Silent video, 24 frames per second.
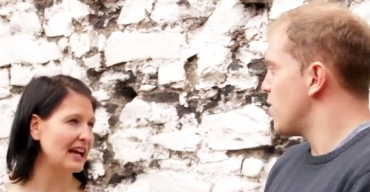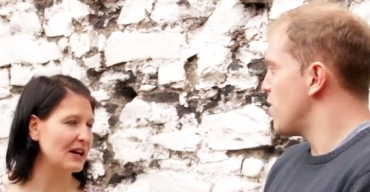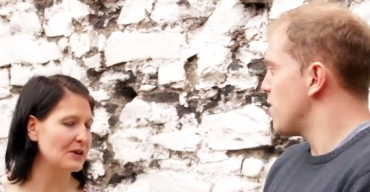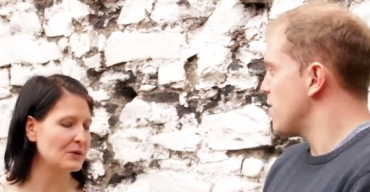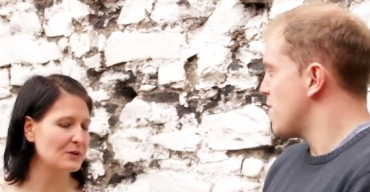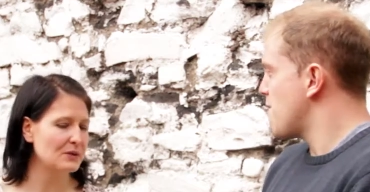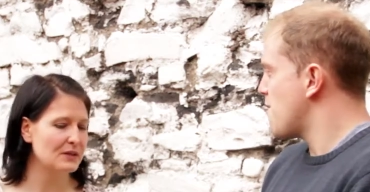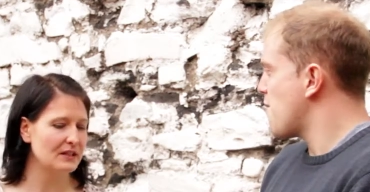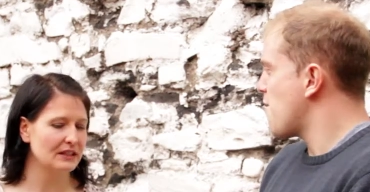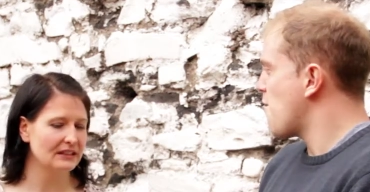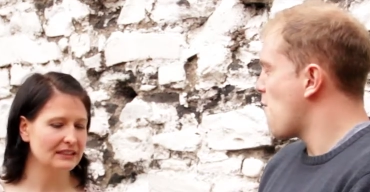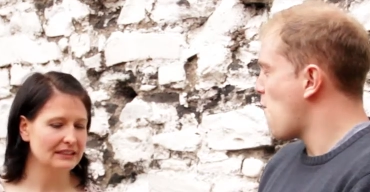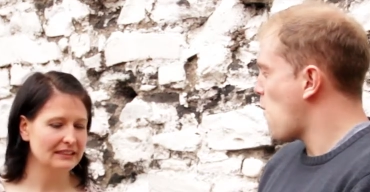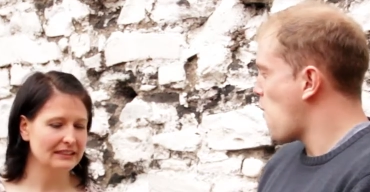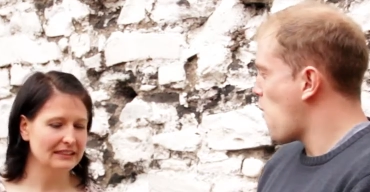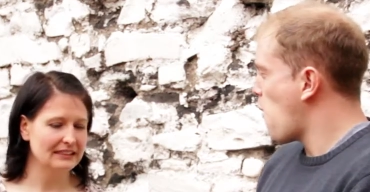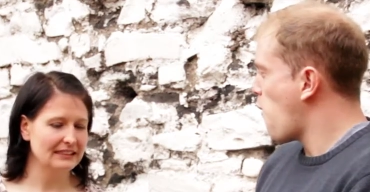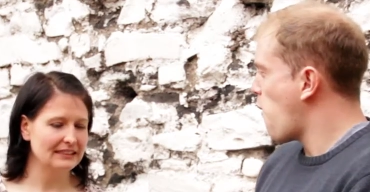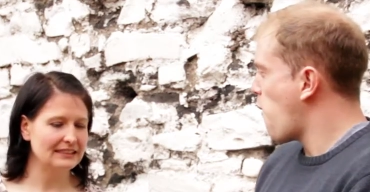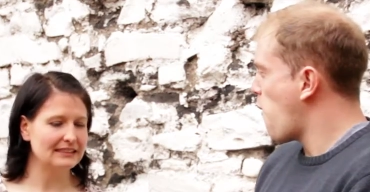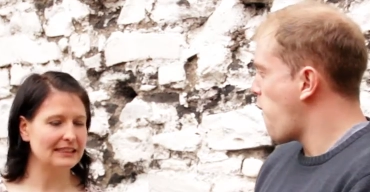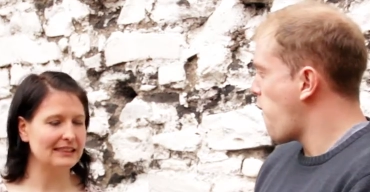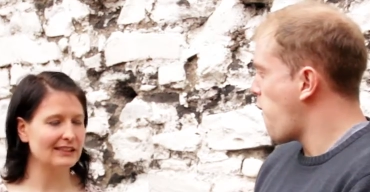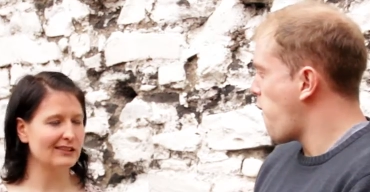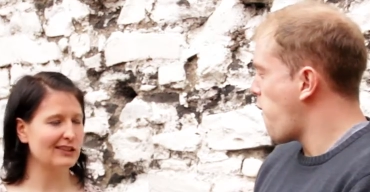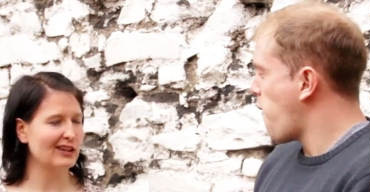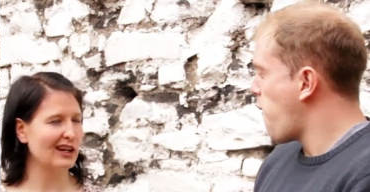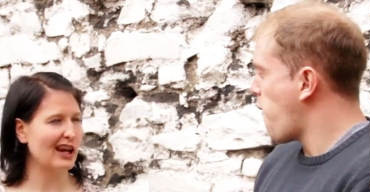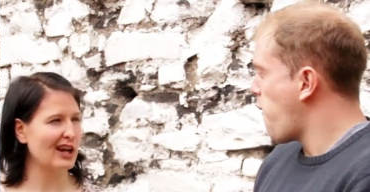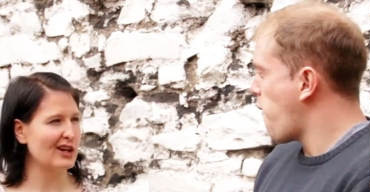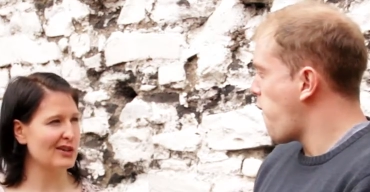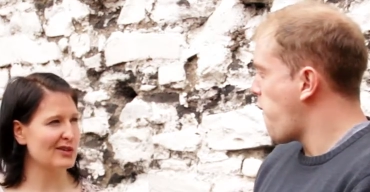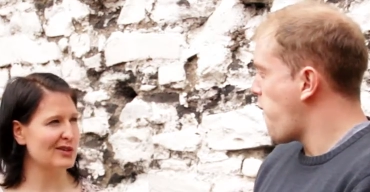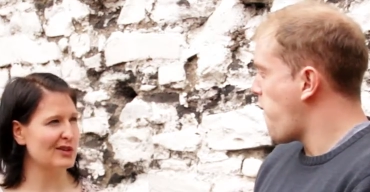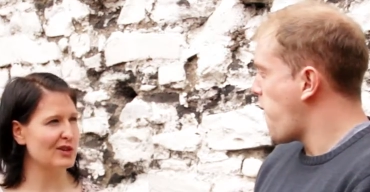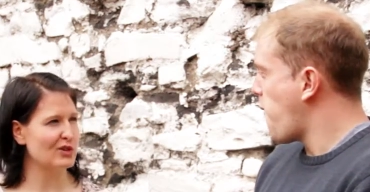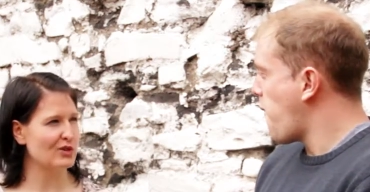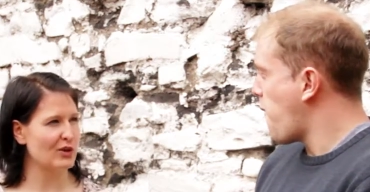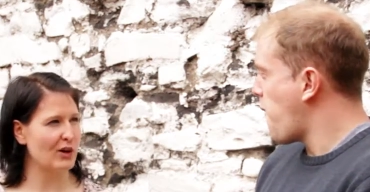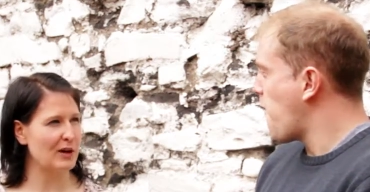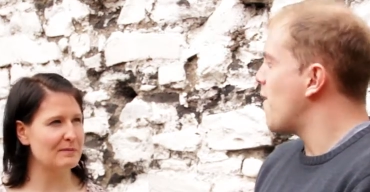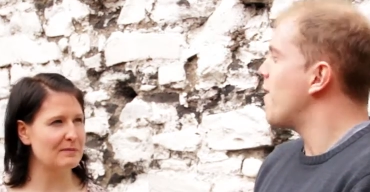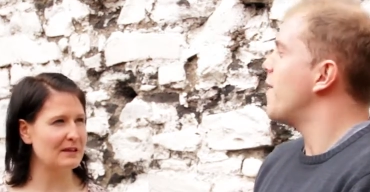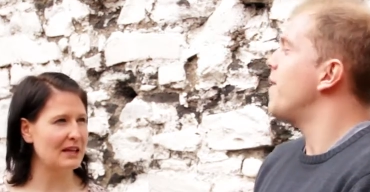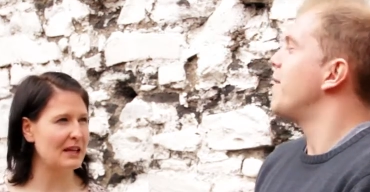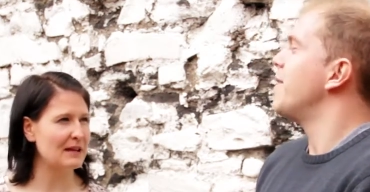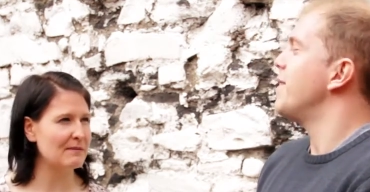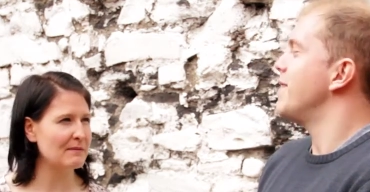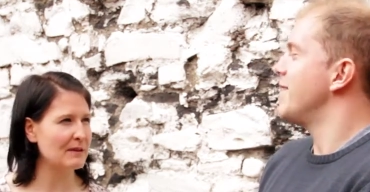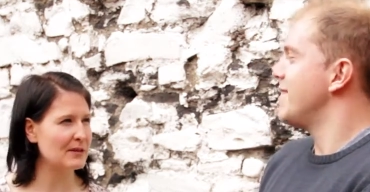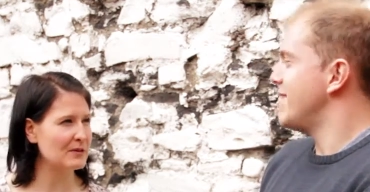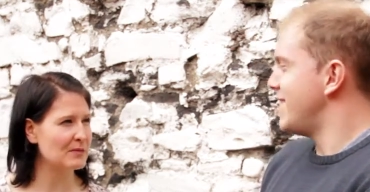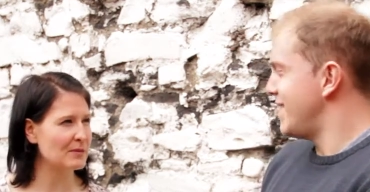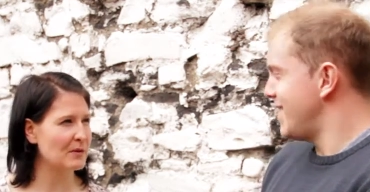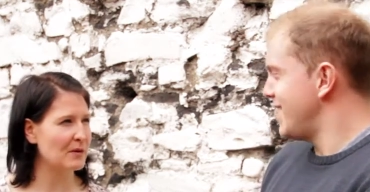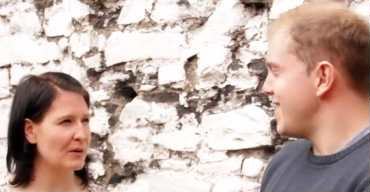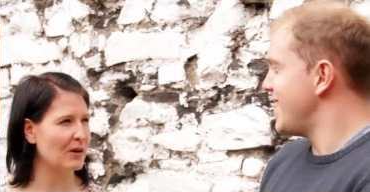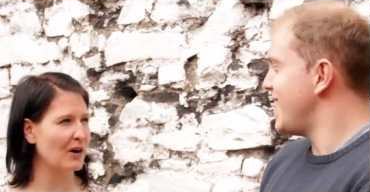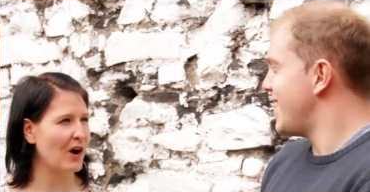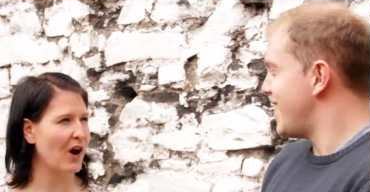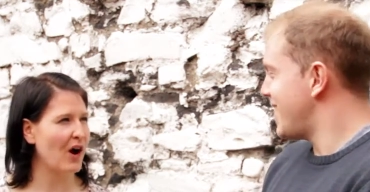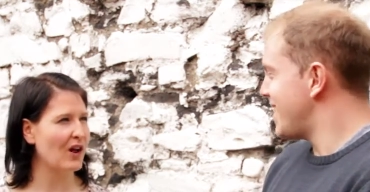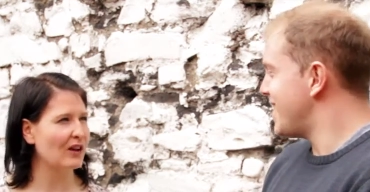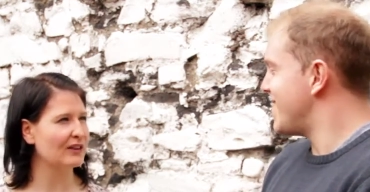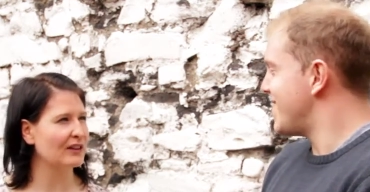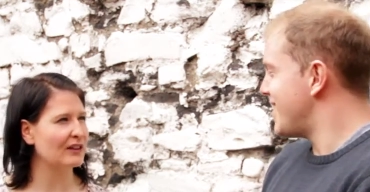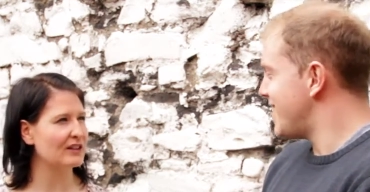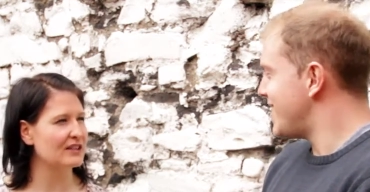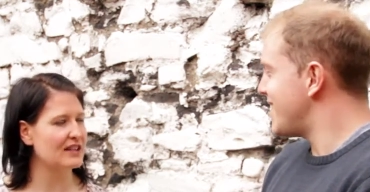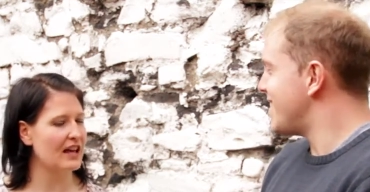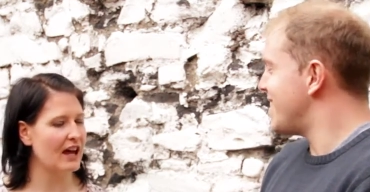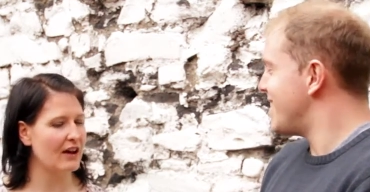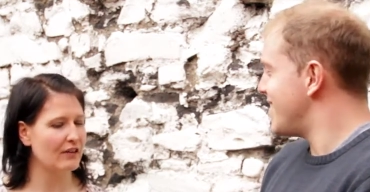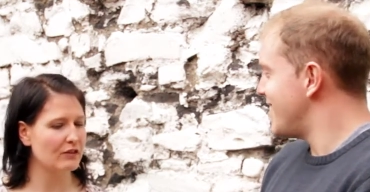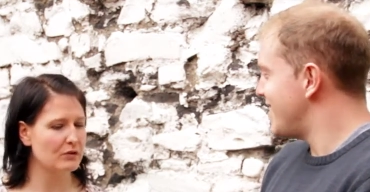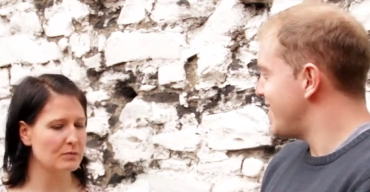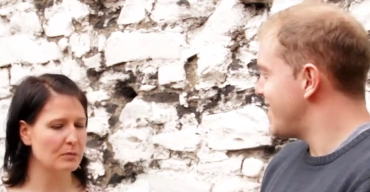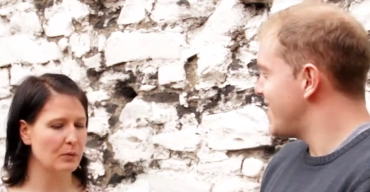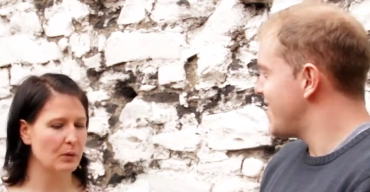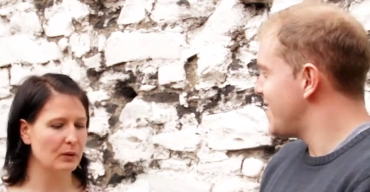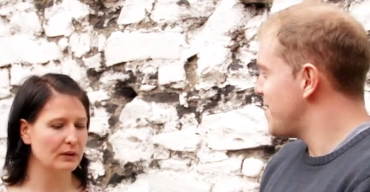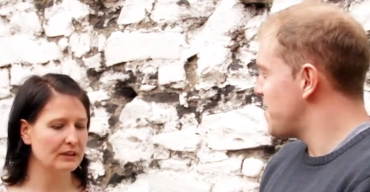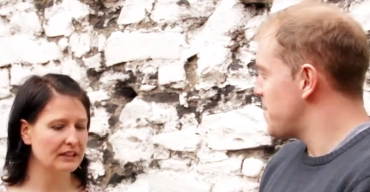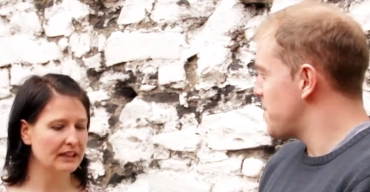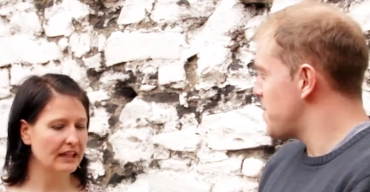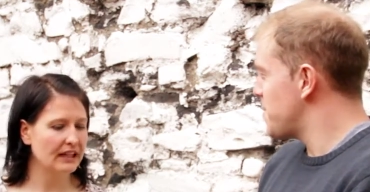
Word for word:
Speaker 1: the house, the international dream team, as we were yeah, calling ourselves. But